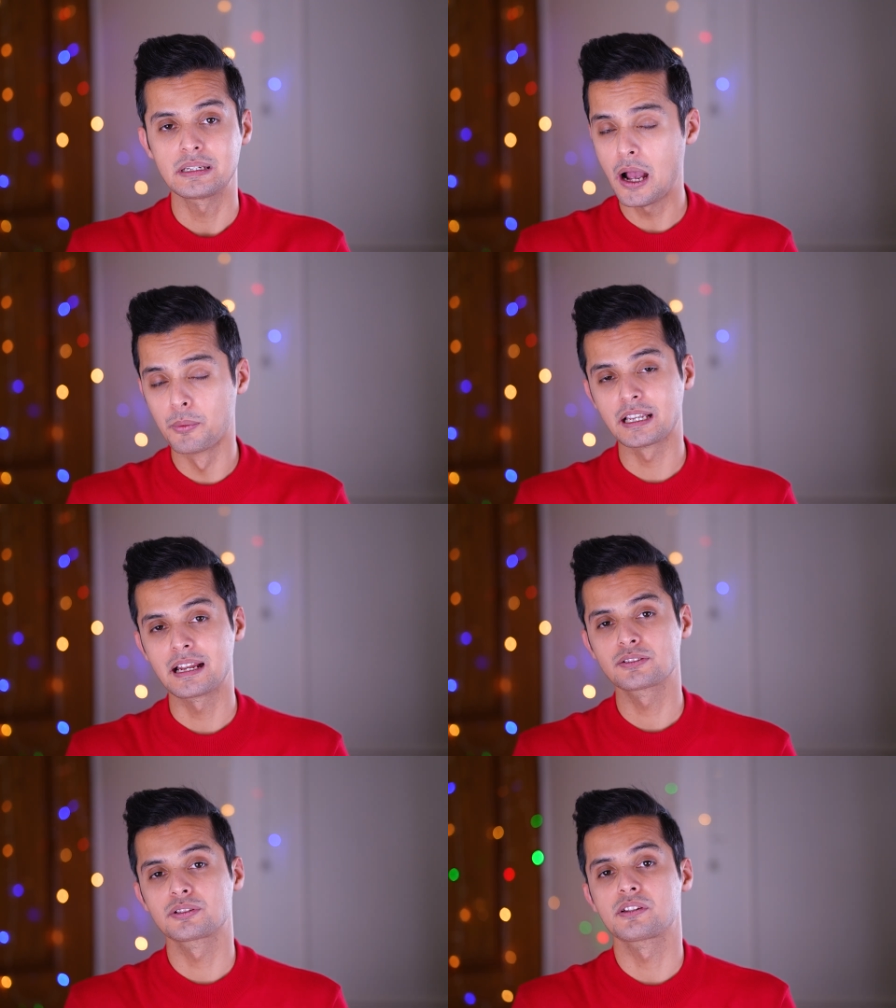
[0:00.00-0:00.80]
Now we're
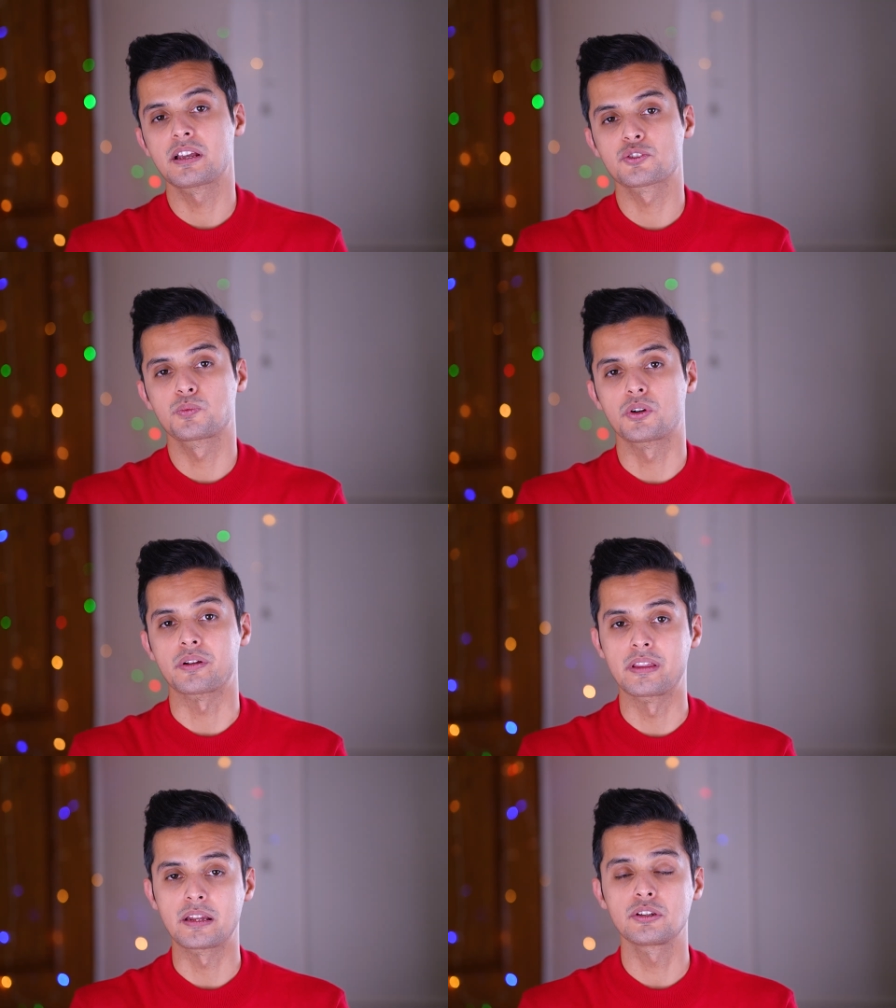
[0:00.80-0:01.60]
getting to the next
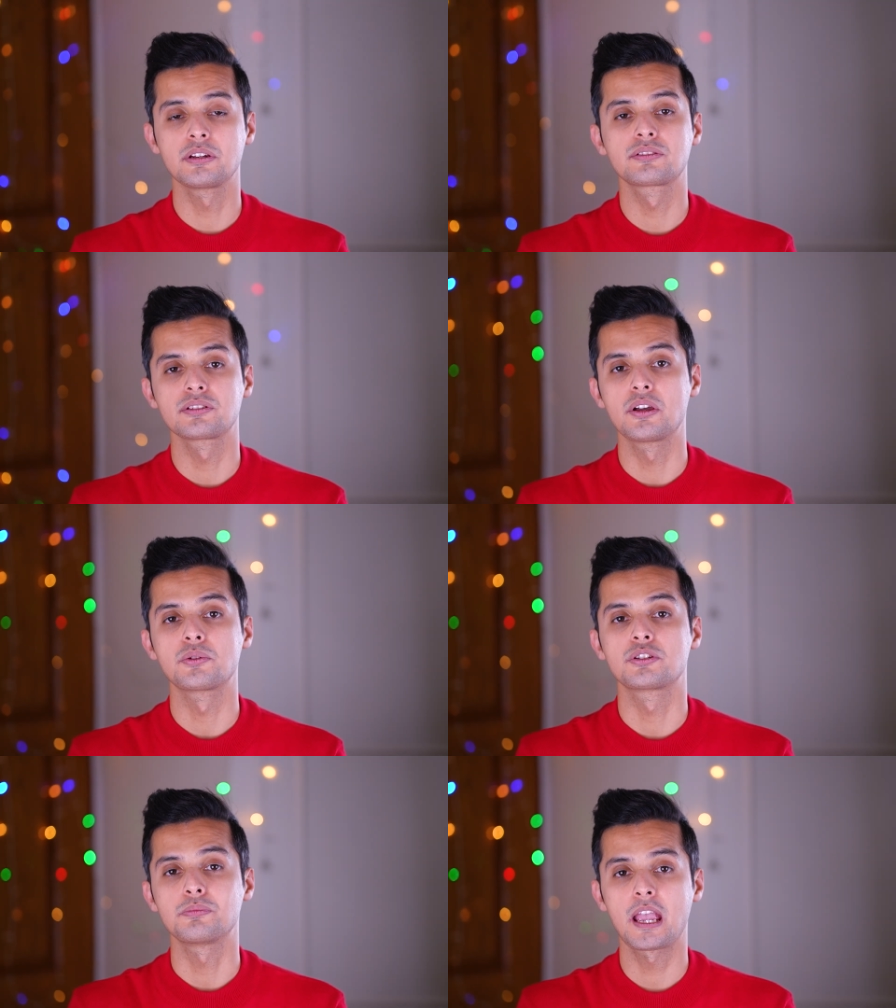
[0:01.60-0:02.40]
word that you need to
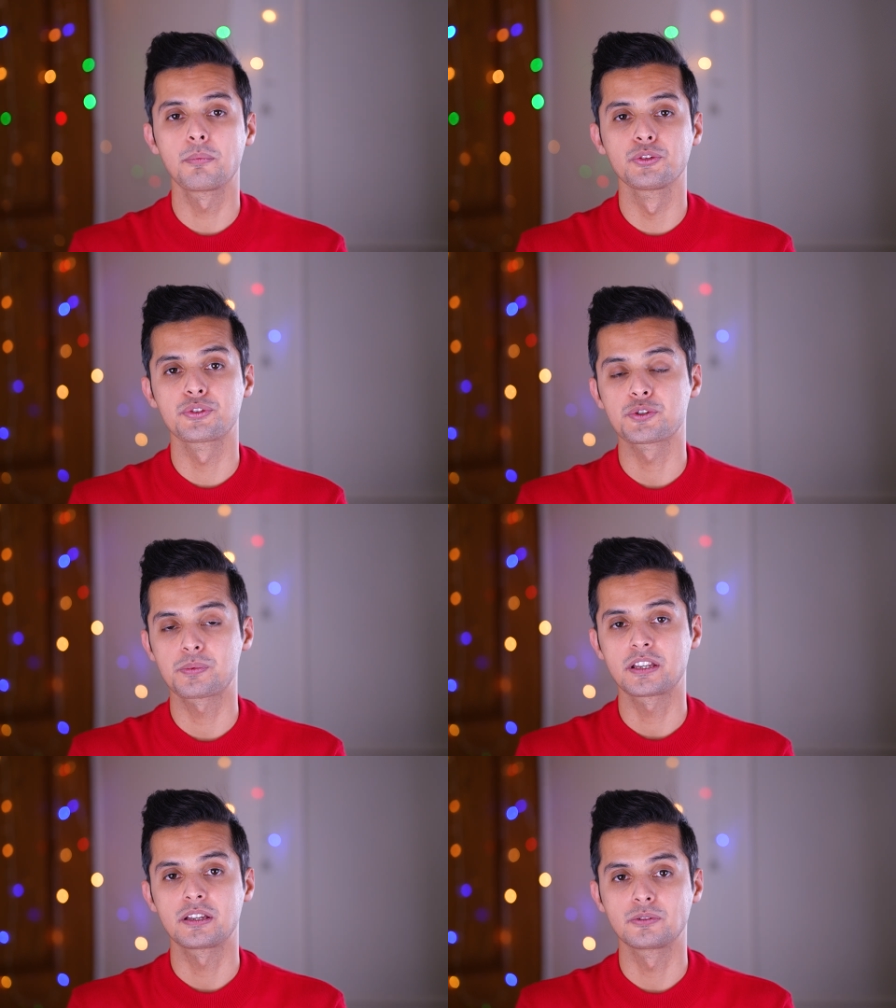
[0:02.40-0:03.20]
know to be able to
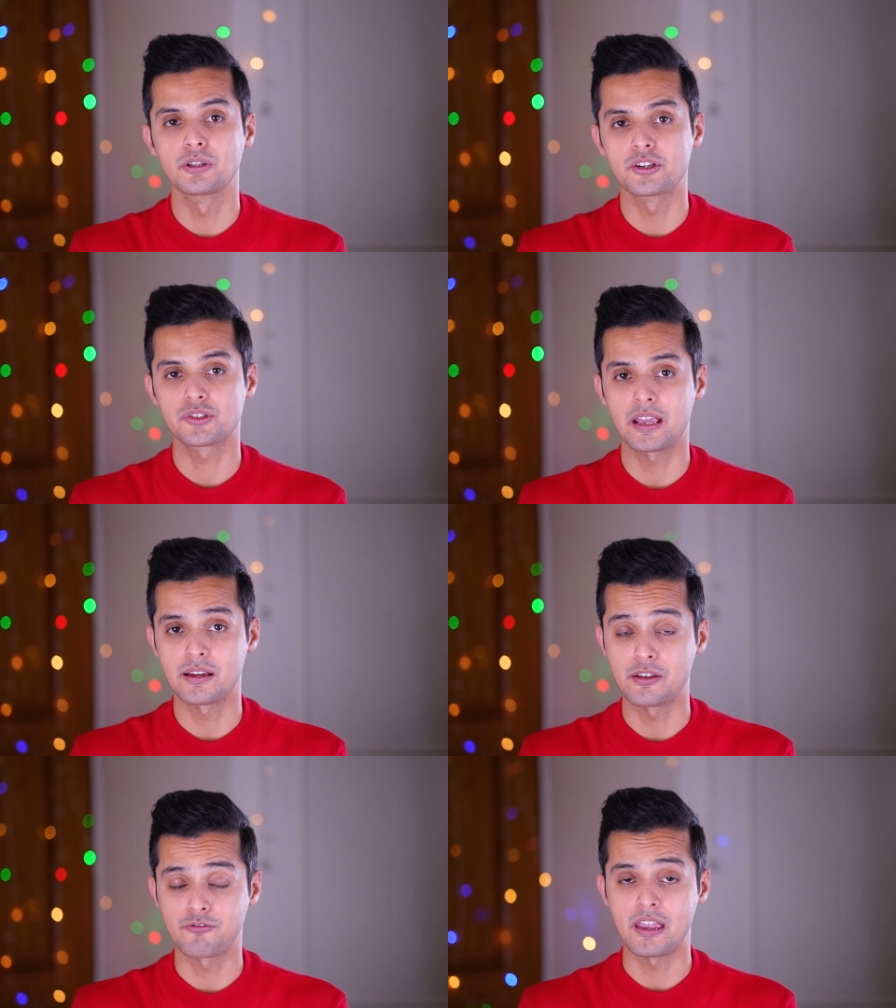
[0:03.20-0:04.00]
speak English
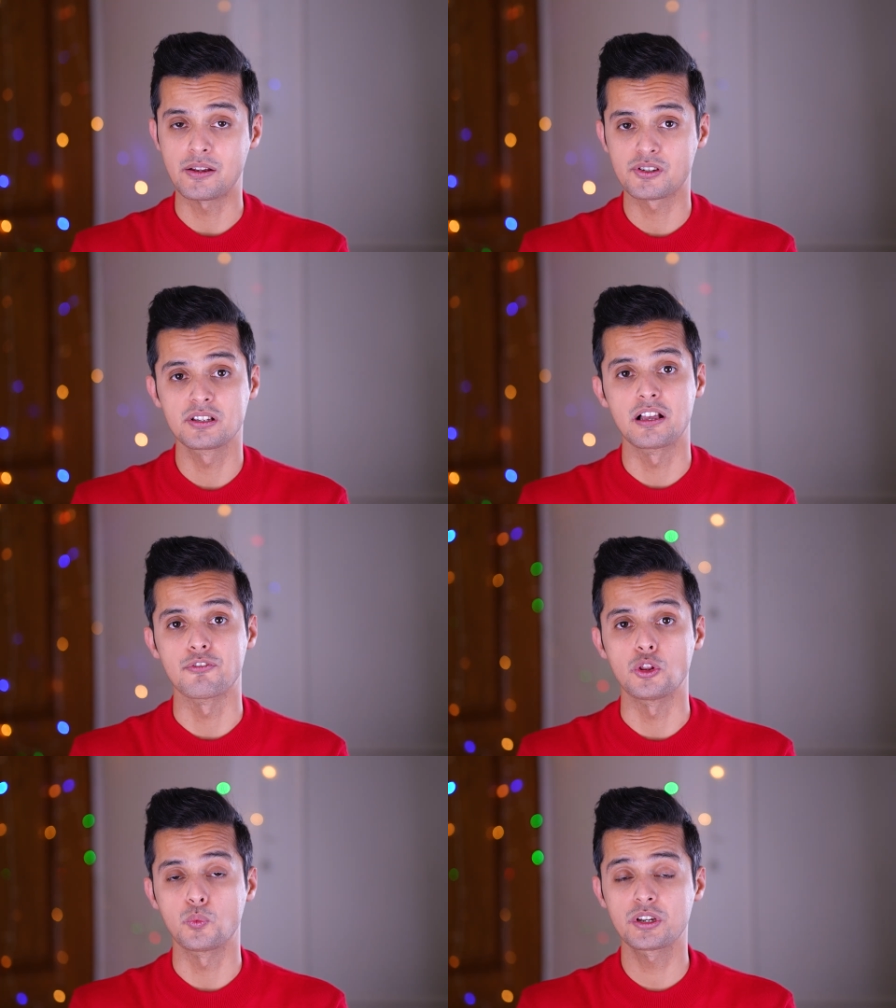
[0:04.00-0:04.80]
at an advanced
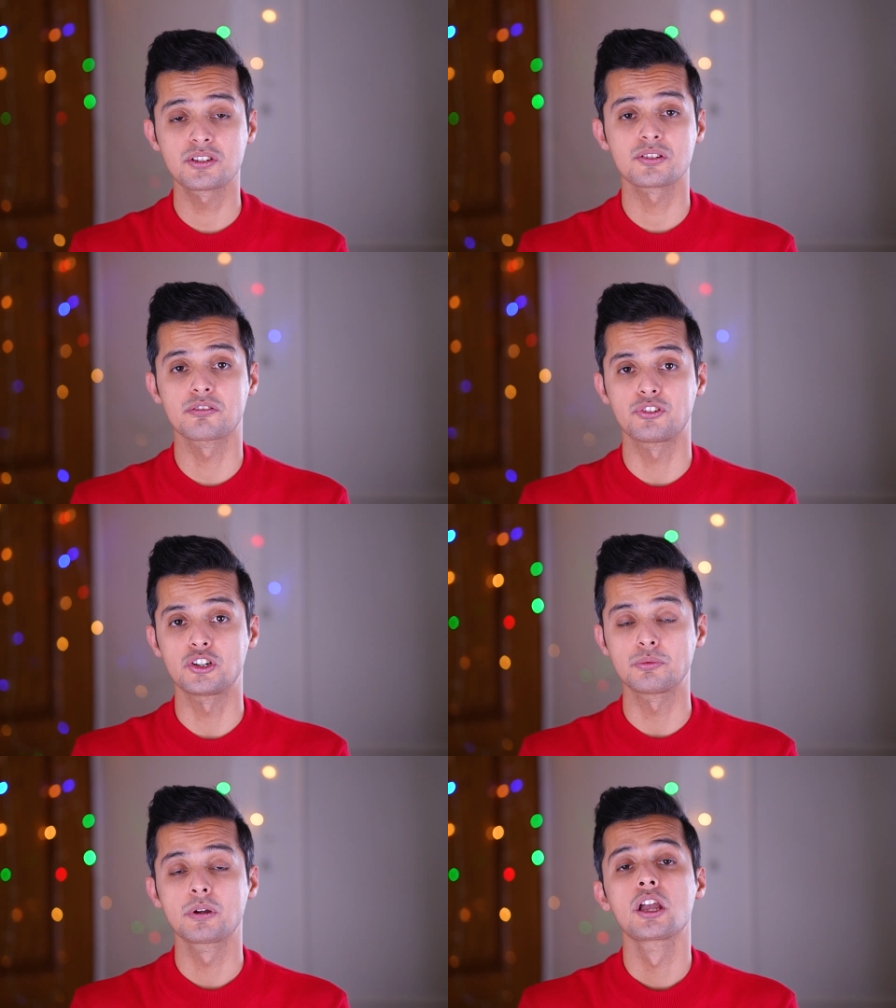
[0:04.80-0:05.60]
level, which is the
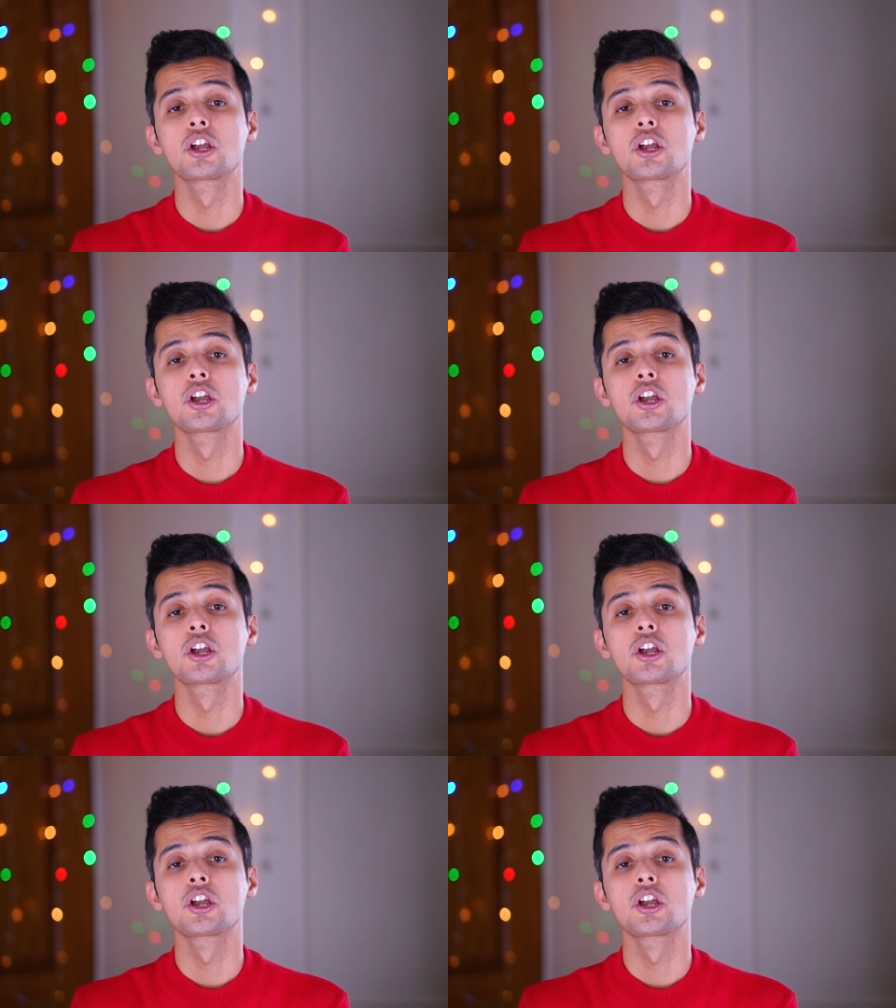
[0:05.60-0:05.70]
verb